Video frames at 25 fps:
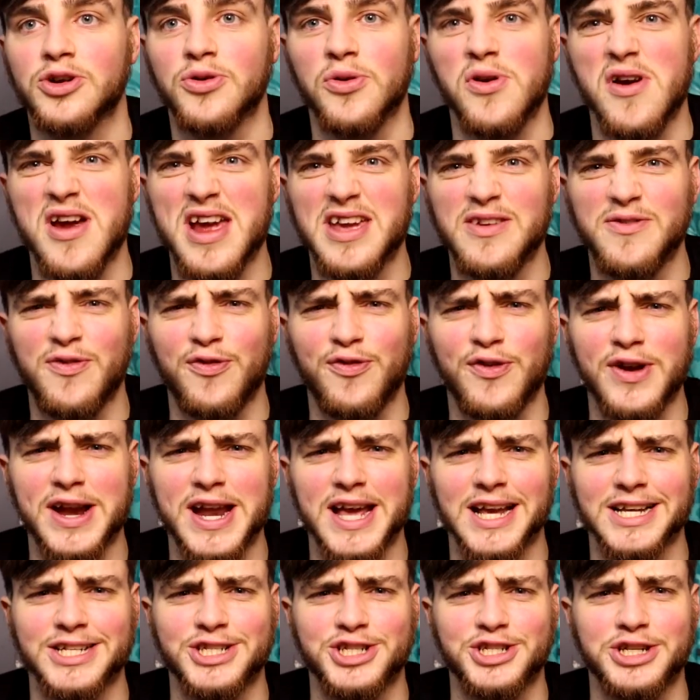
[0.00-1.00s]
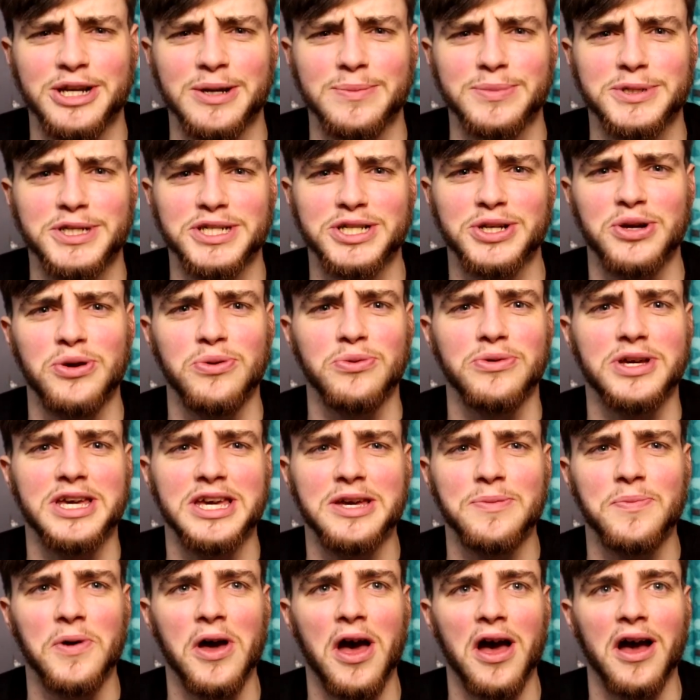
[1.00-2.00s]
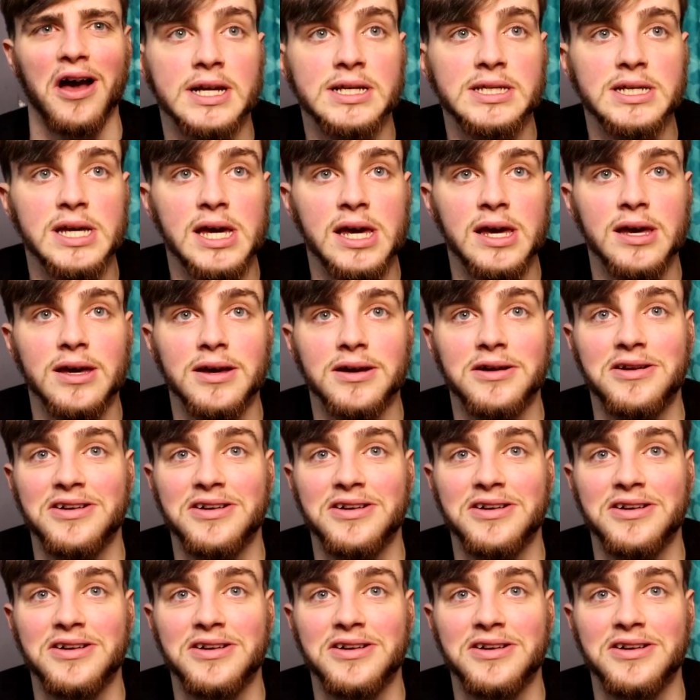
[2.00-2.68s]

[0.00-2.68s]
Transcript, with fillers: Great finish. Chips his own keeper. Hit it.